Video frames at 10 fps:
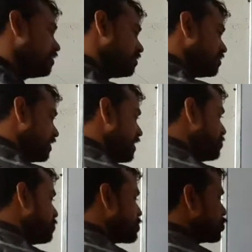
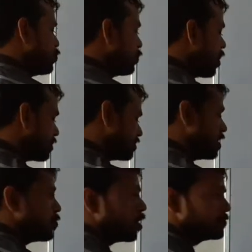same stone or
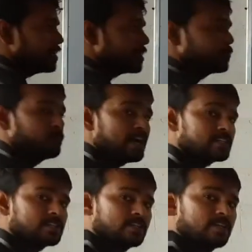same object,
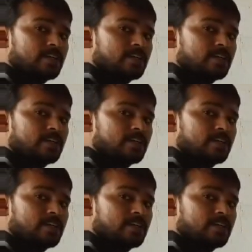but